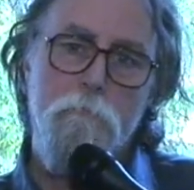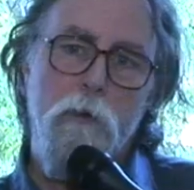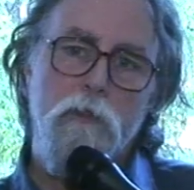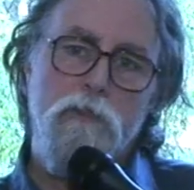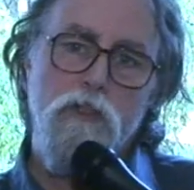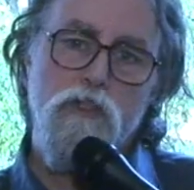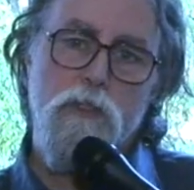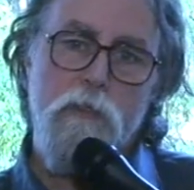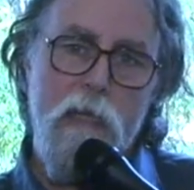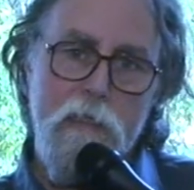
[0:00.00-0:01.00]

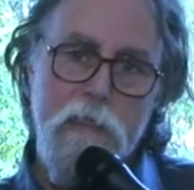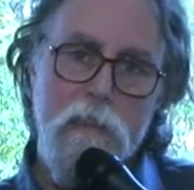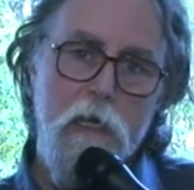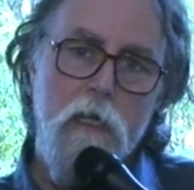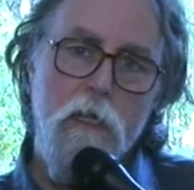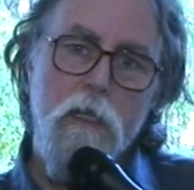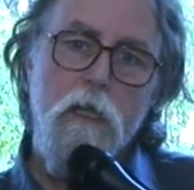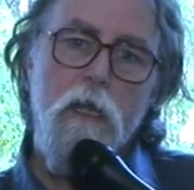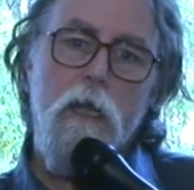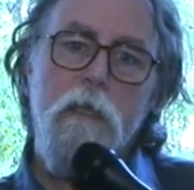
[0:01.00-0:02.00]
politician, that leader,
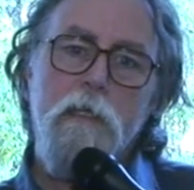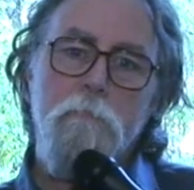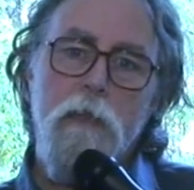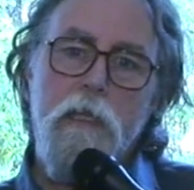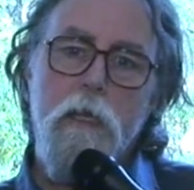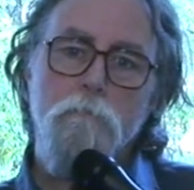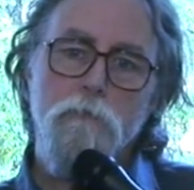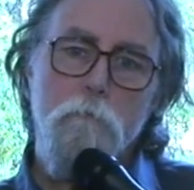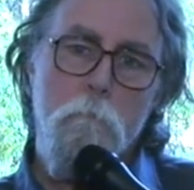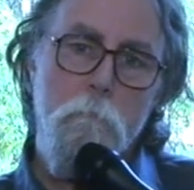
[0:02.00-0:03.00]
and he
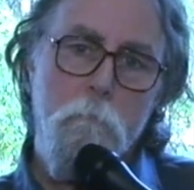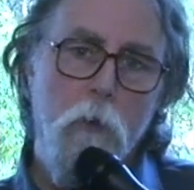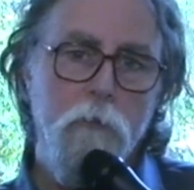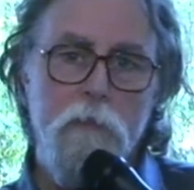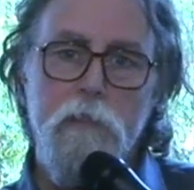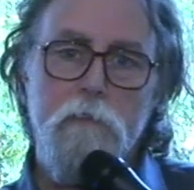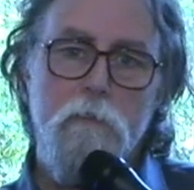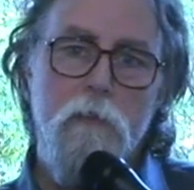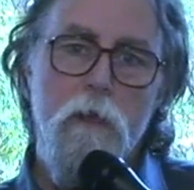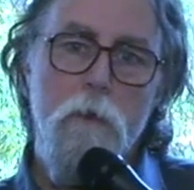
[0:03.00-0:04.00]
becomes bonded
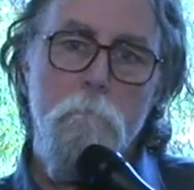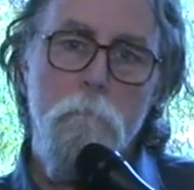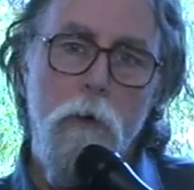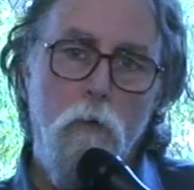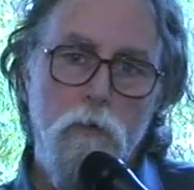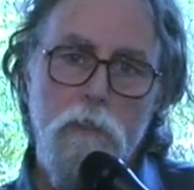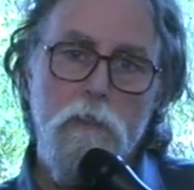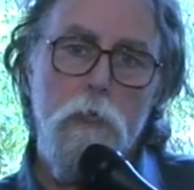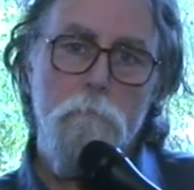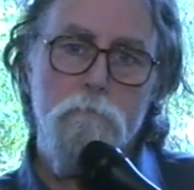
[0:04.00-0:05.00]
and molded
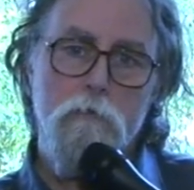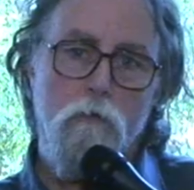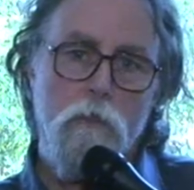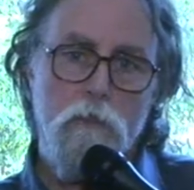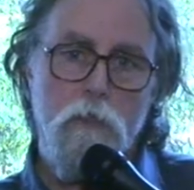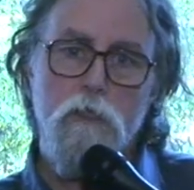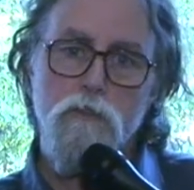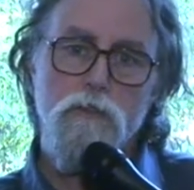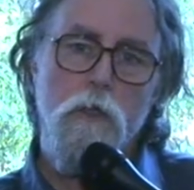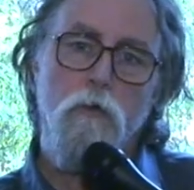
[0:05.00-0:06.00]
and broken and
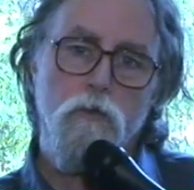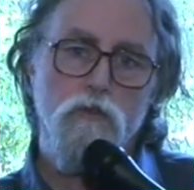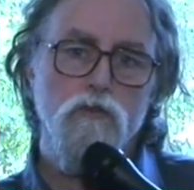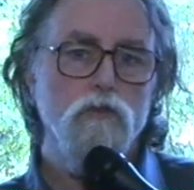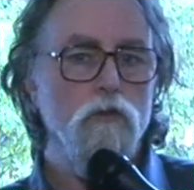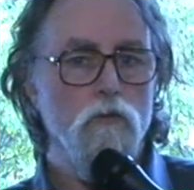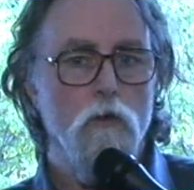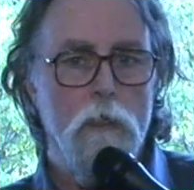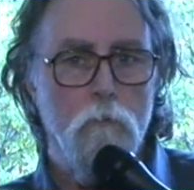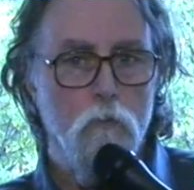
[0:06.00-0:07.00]
sold to
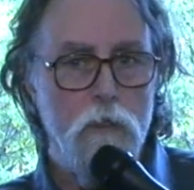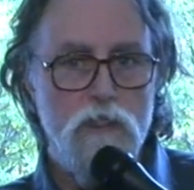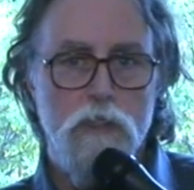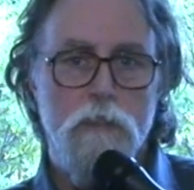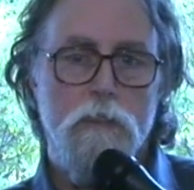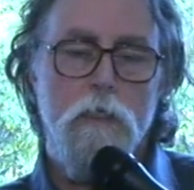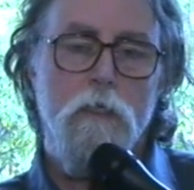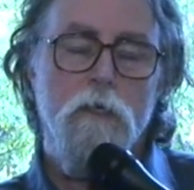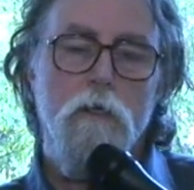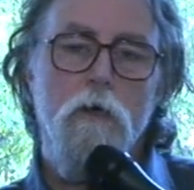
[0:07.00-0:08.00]
the wishes
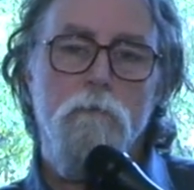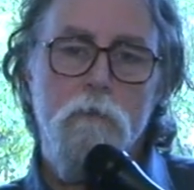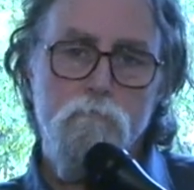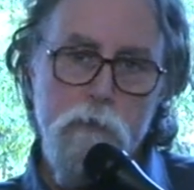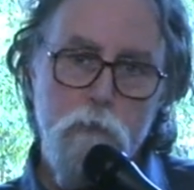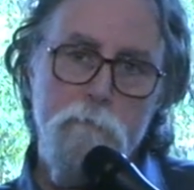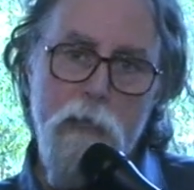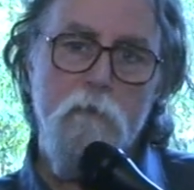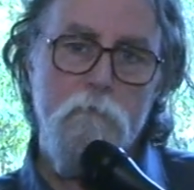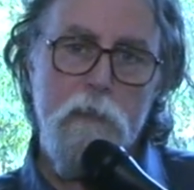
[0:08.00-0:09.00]
of the real
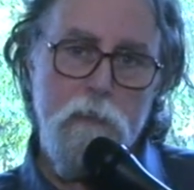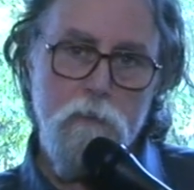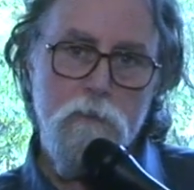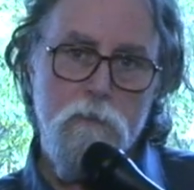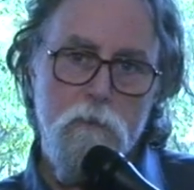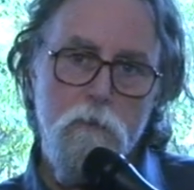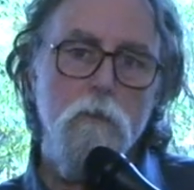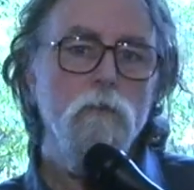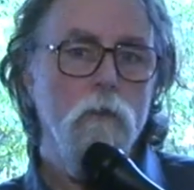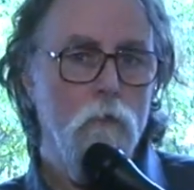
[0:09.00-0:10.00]
power elites,
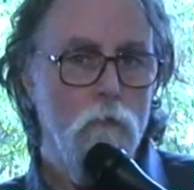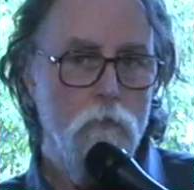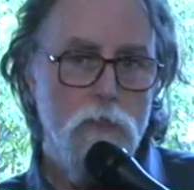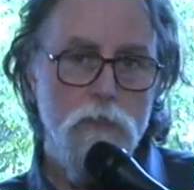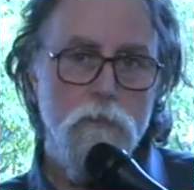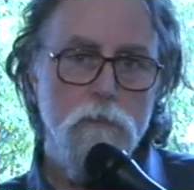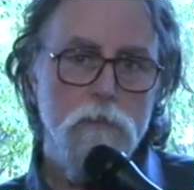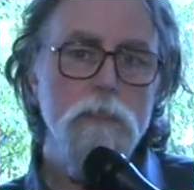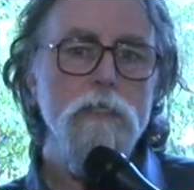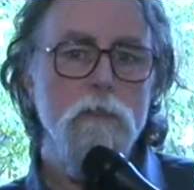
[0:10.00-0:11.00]
the hawks
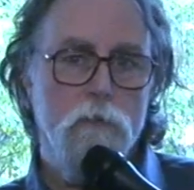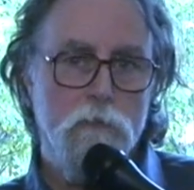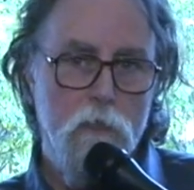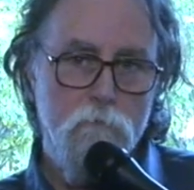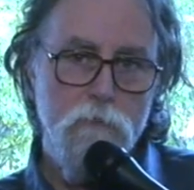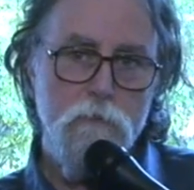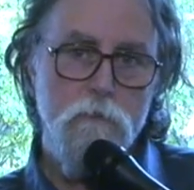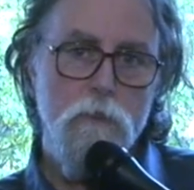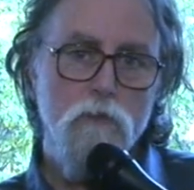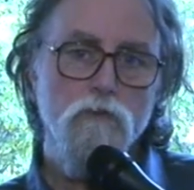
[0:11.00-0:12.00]
and the doves
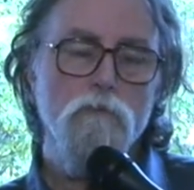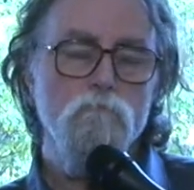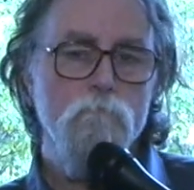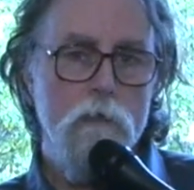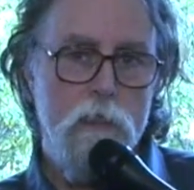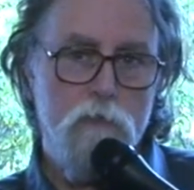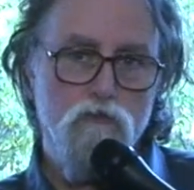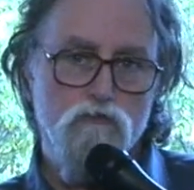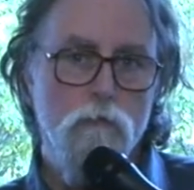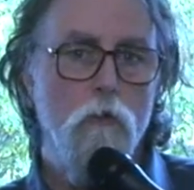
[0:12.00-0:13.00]
that really
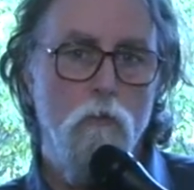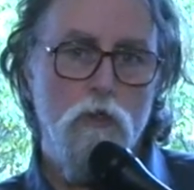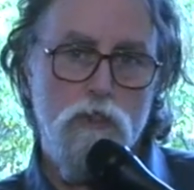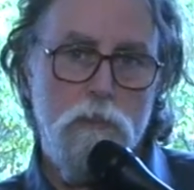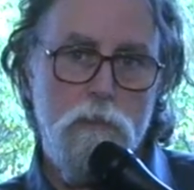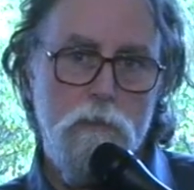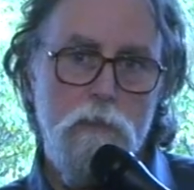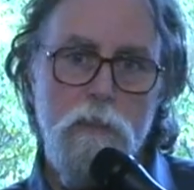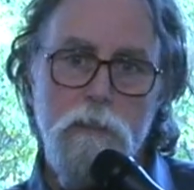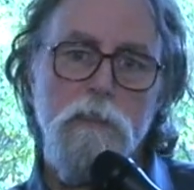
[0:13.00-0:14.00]
control Washington,
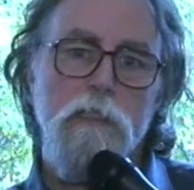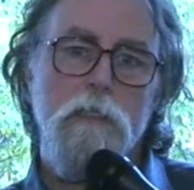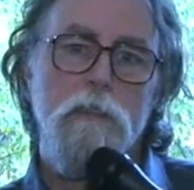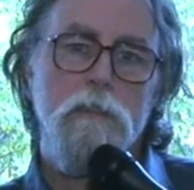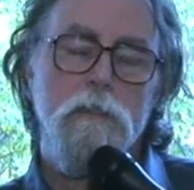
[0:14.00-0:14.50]
D.C.